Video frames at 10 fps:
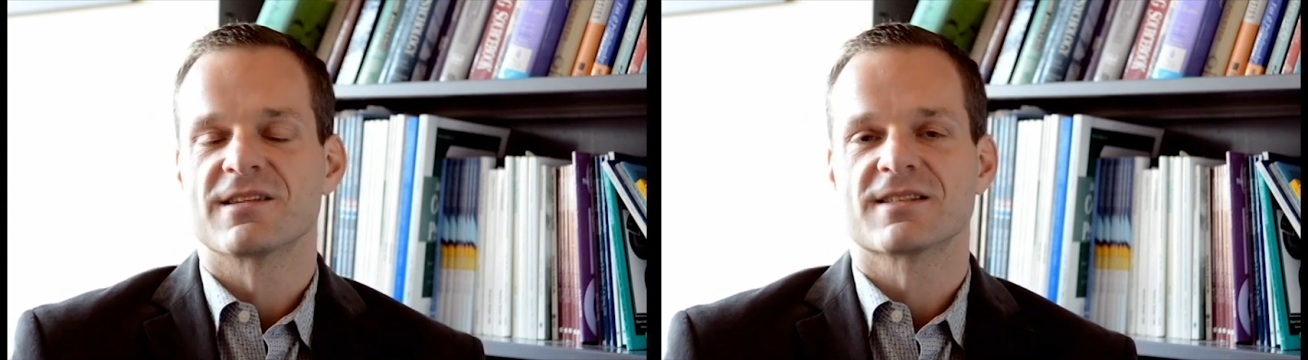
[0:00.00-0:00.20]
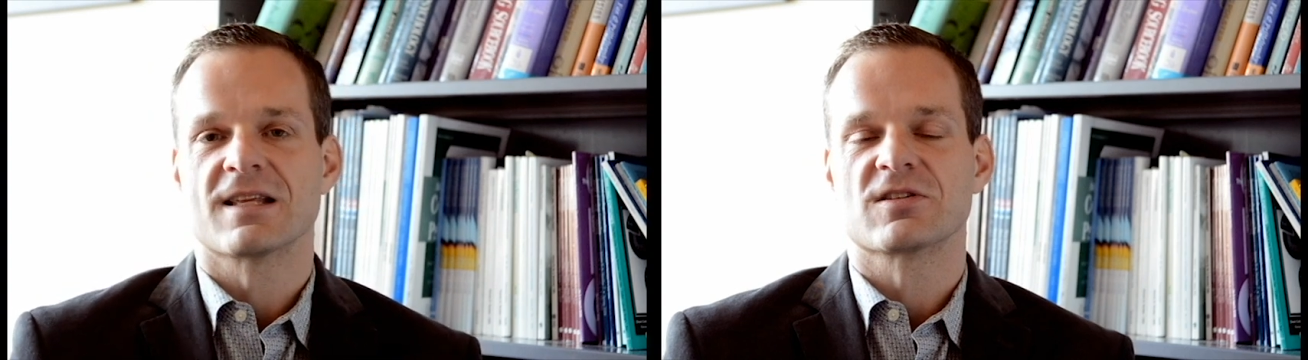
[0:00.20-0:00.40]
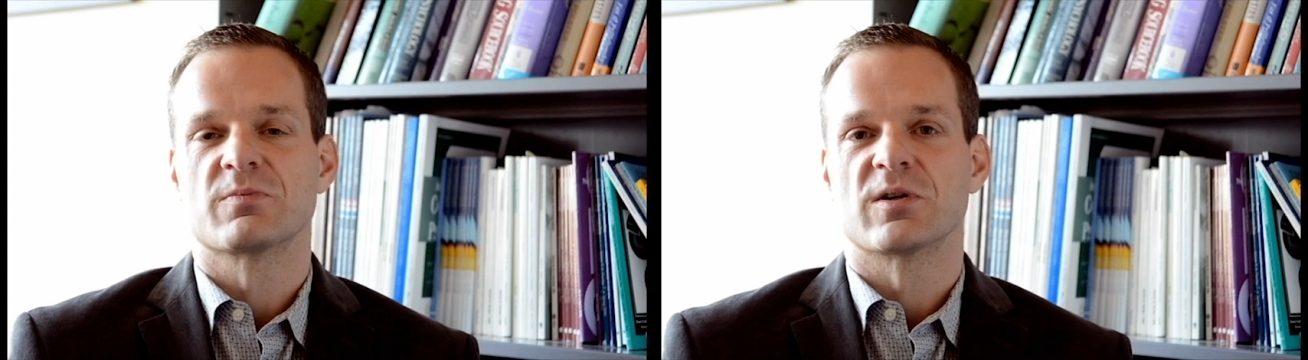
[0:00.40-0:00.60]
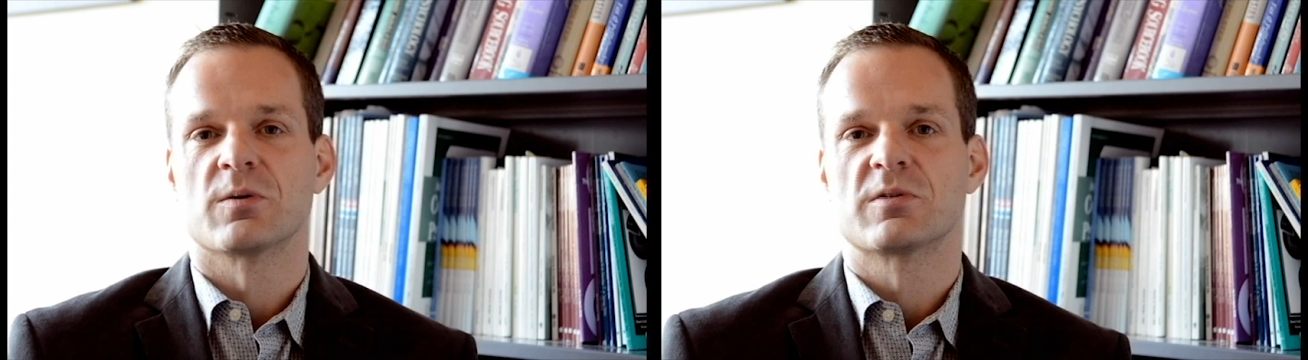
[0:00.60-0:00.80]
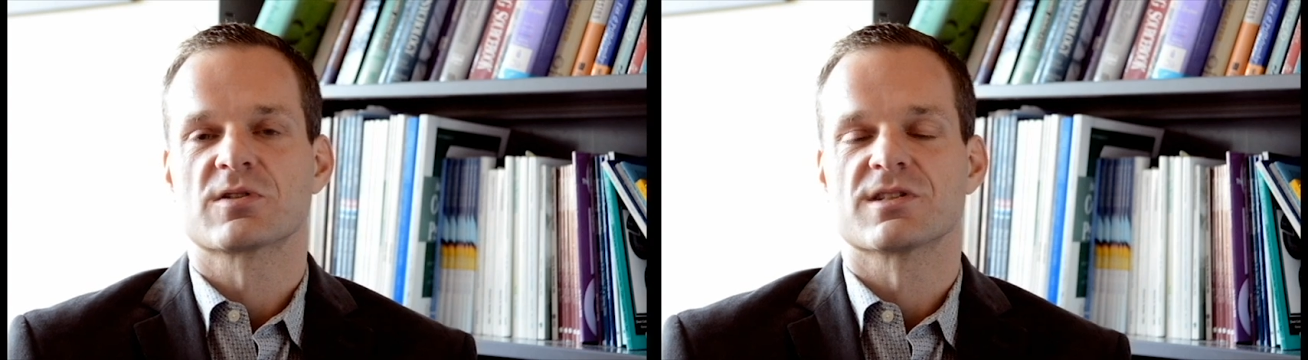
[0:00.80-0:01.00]
the Census Bureau
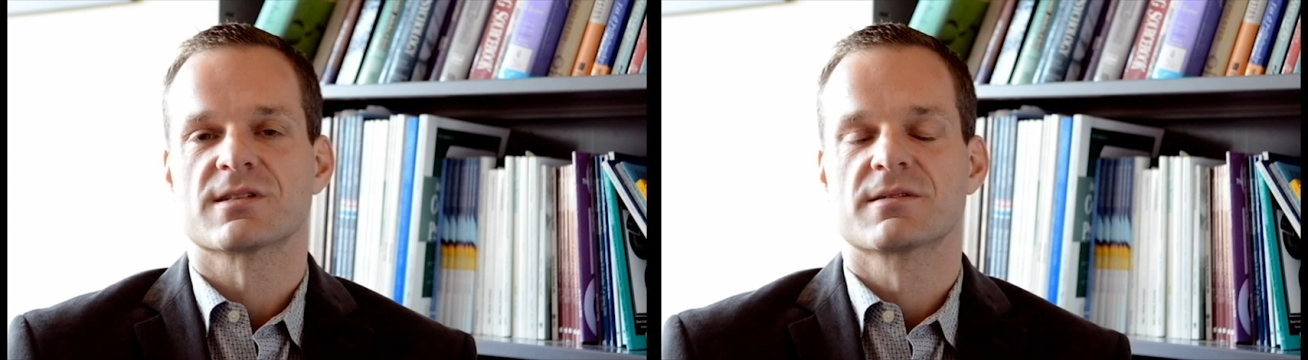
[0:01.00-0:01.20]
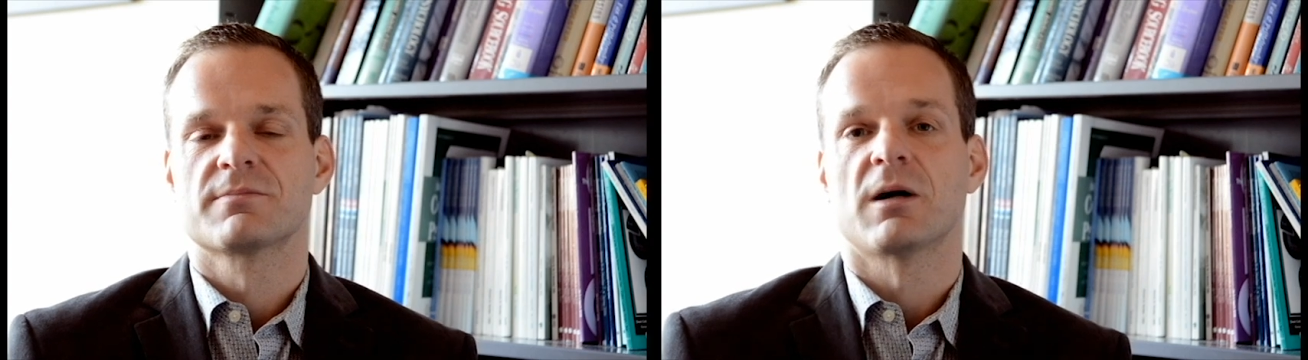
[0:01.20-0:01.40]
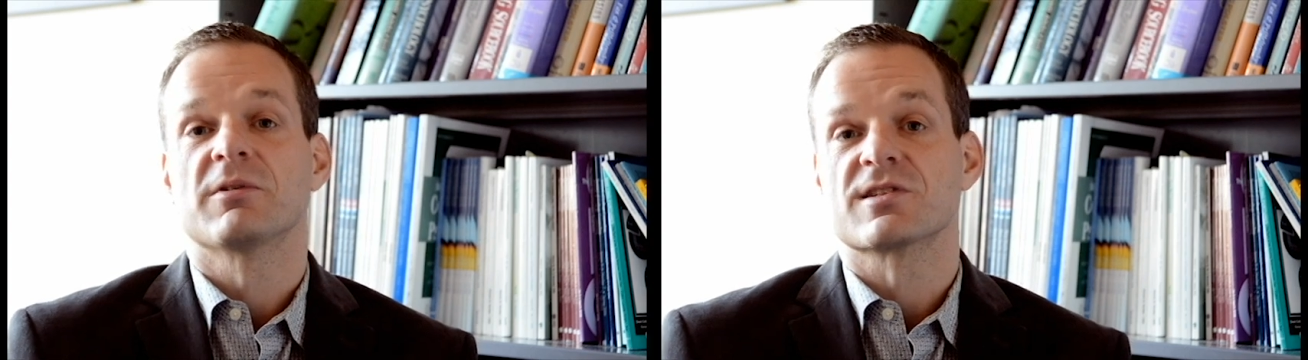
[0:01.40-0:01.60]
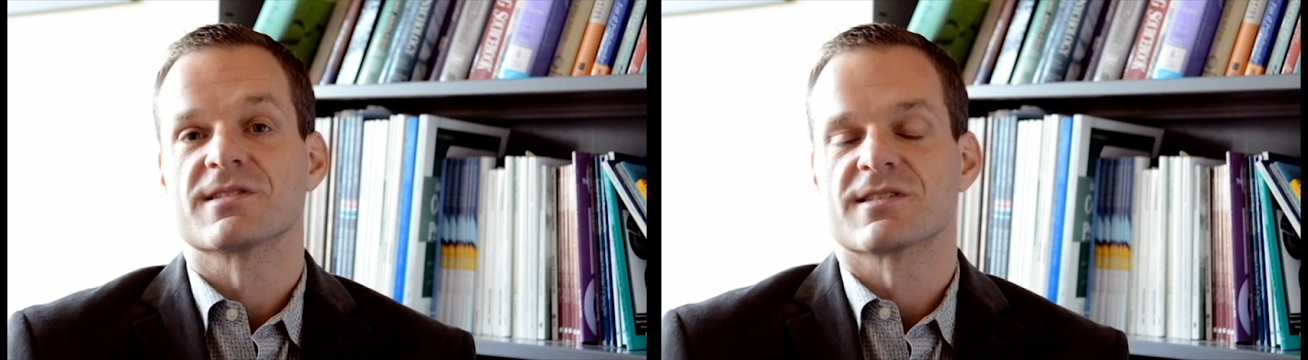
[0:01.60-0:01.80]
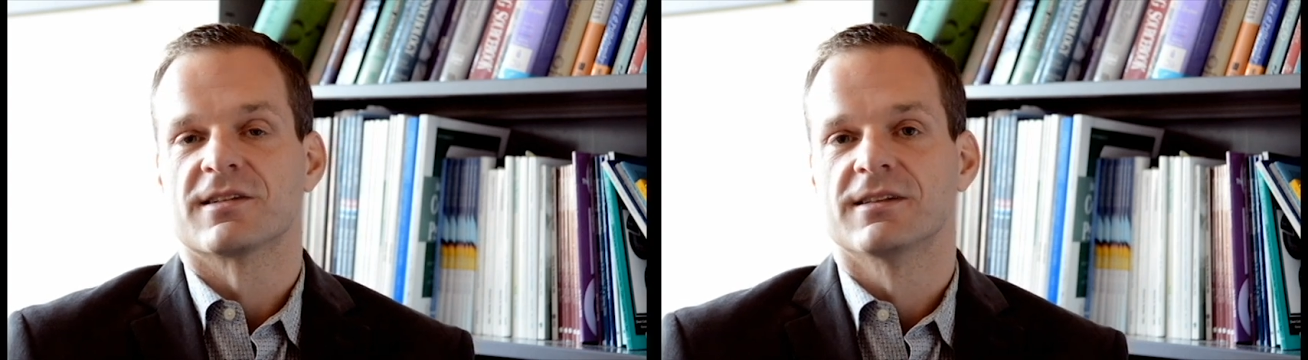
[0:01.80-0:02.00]

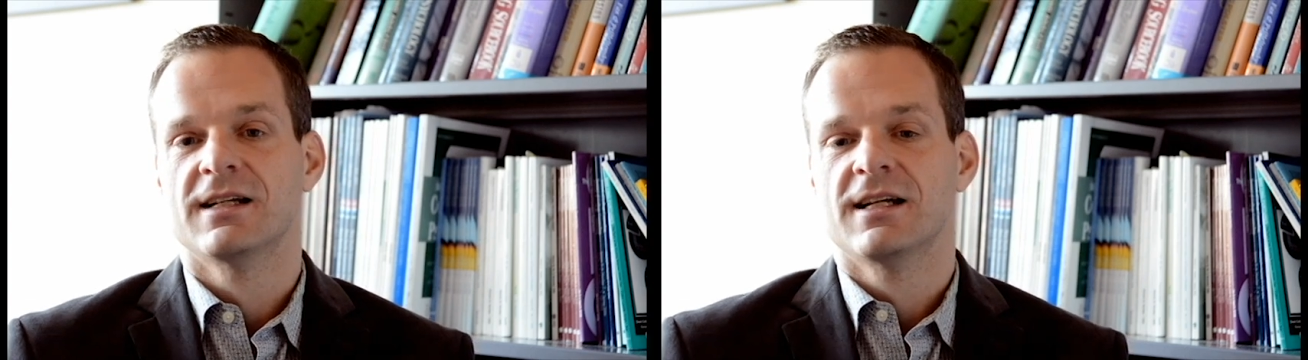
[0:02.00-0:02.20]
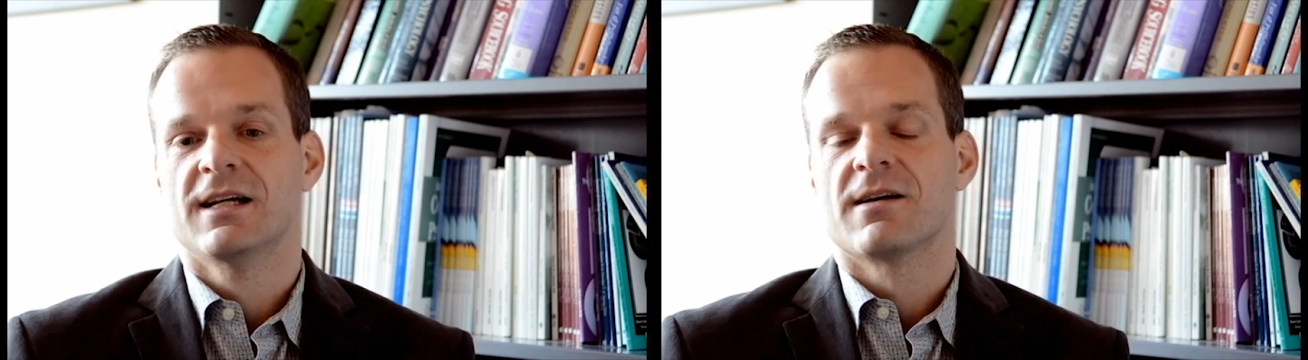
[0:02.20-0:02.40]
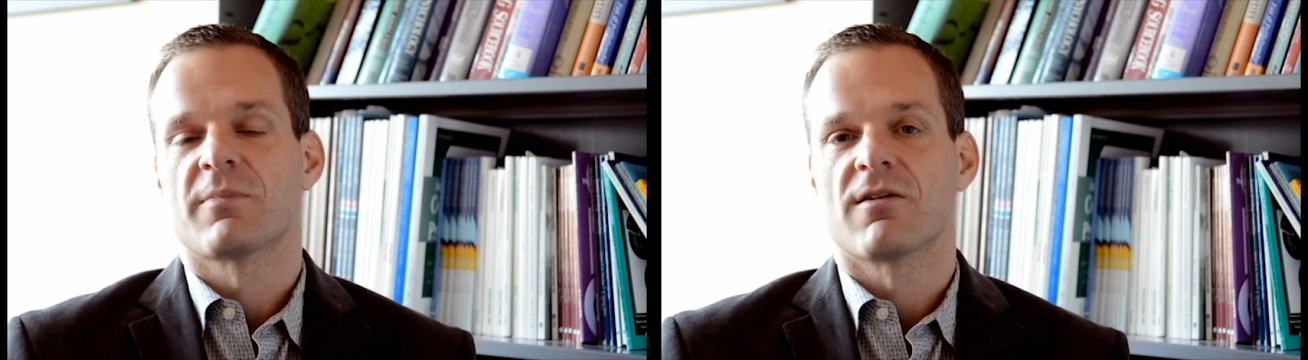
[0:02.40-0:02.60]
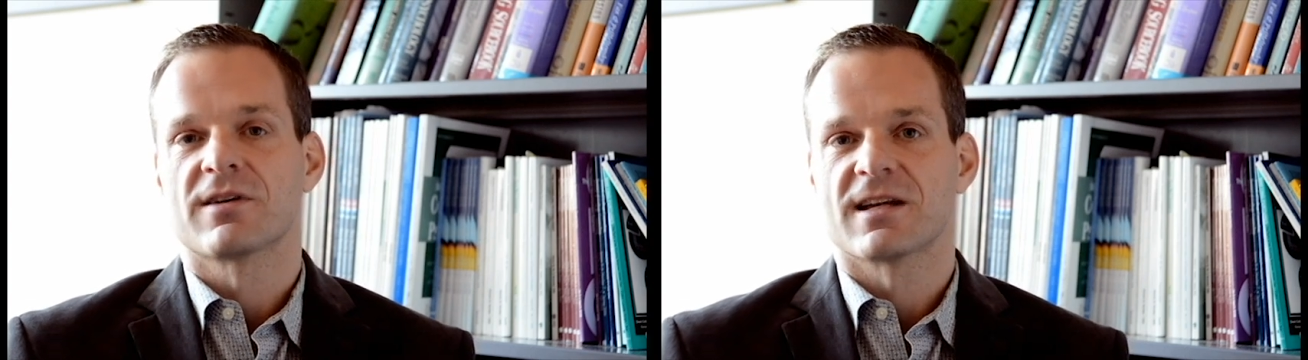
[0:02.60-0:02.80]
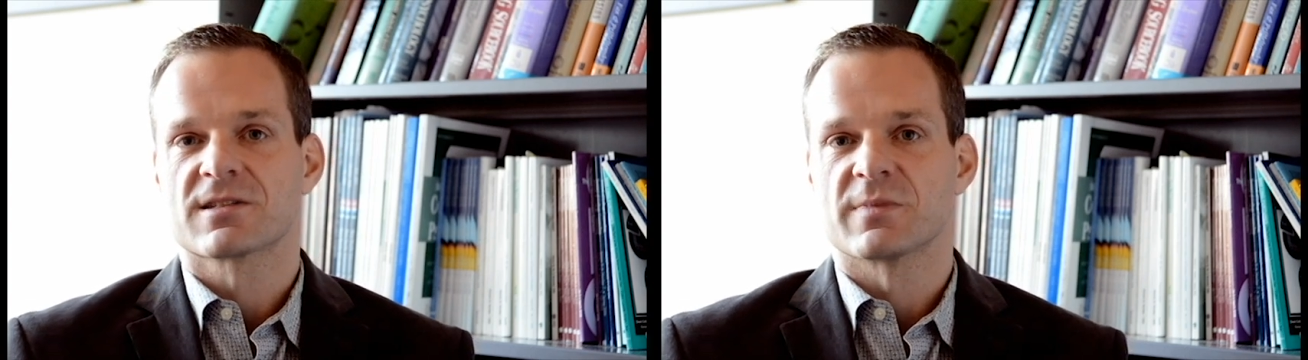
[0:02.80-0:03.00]
publishes their
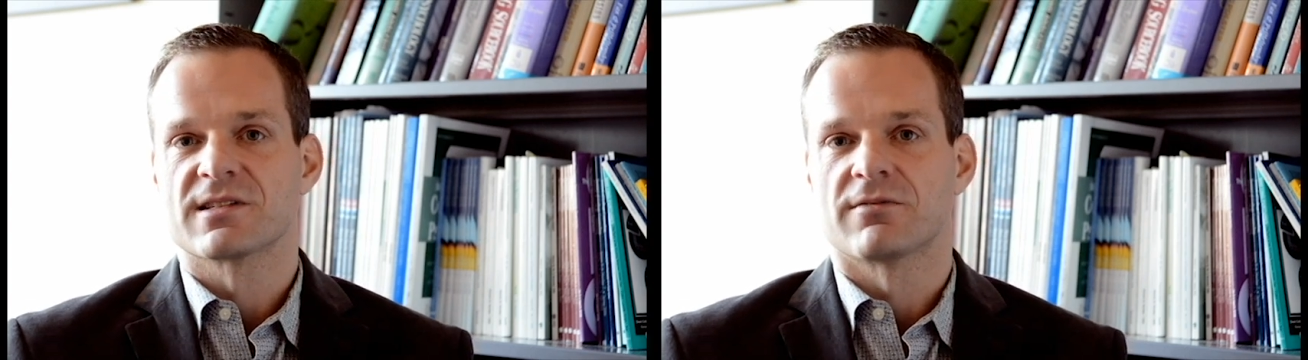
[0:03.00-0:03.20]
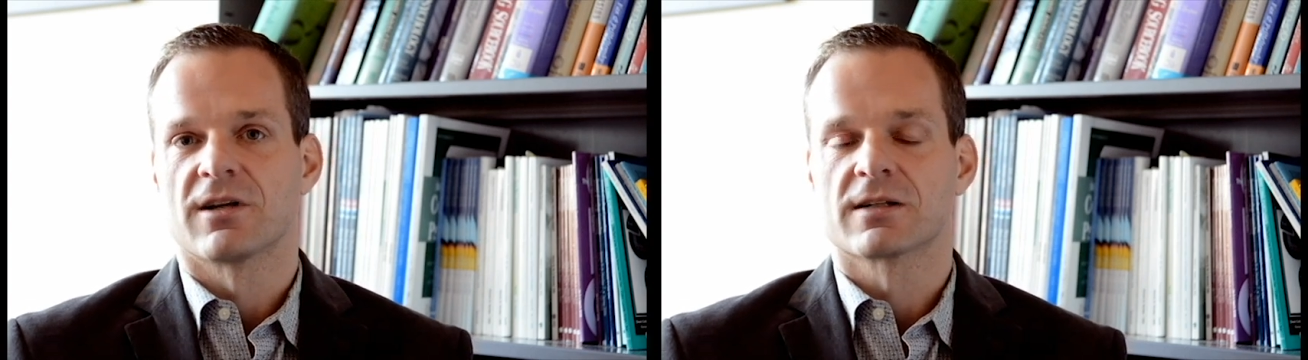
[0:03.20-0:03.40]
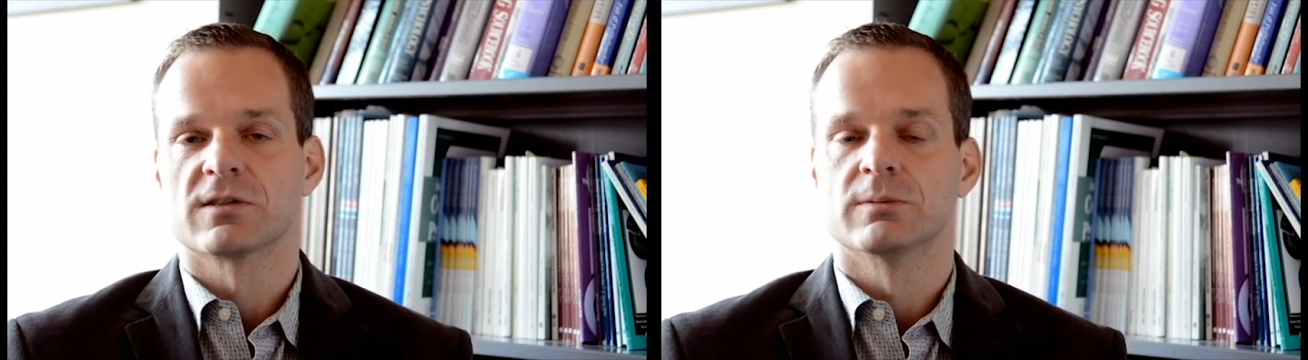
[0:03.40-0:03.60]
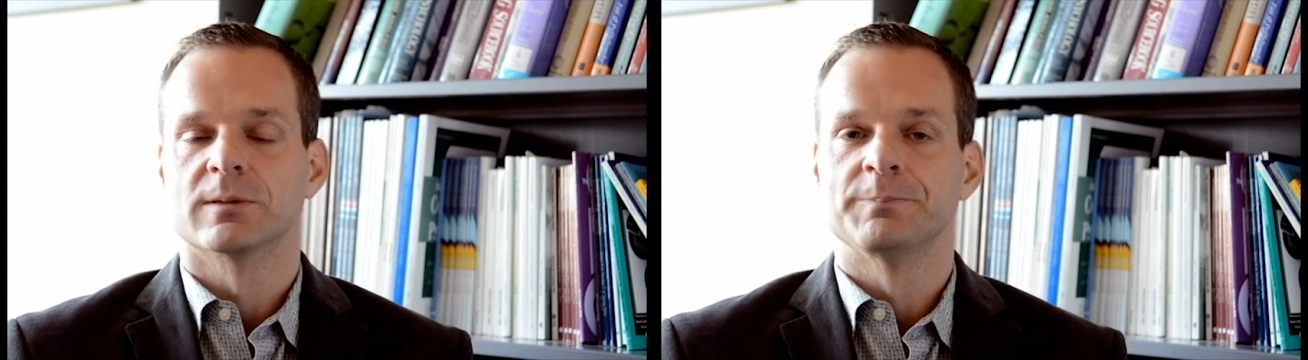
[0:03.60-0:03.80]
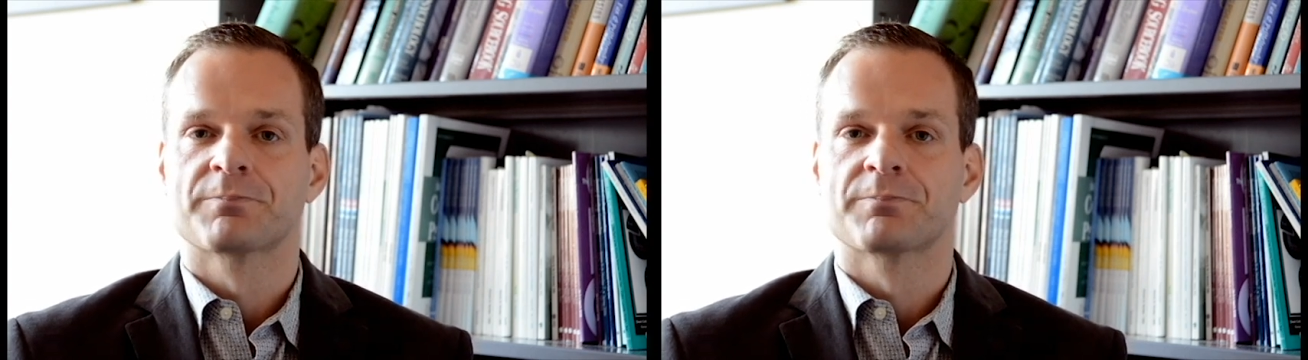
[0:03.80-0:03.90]
poverty estimates every October,